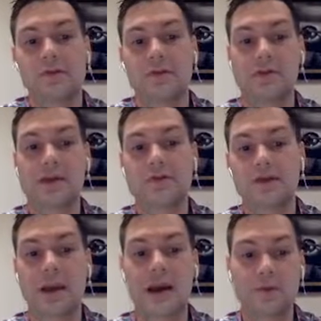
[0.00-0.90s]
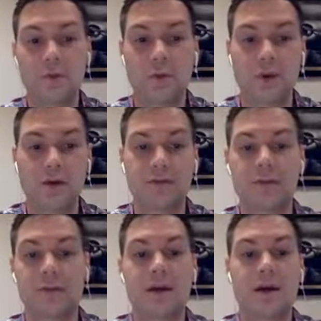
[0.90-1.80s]
So if it was like option 1,
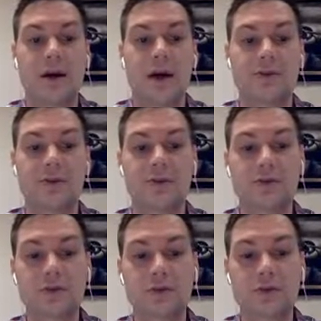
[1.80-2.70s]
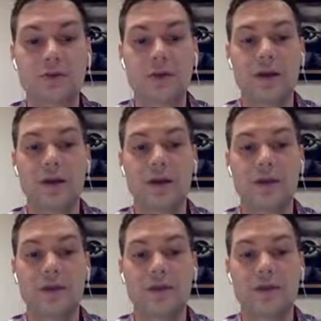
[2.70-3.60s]
option 2, and
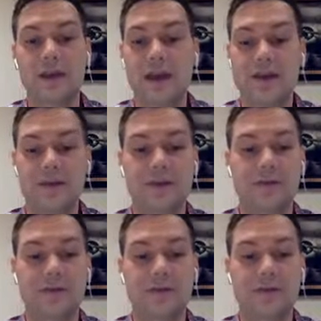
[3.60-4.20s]
I'm just hitting enter.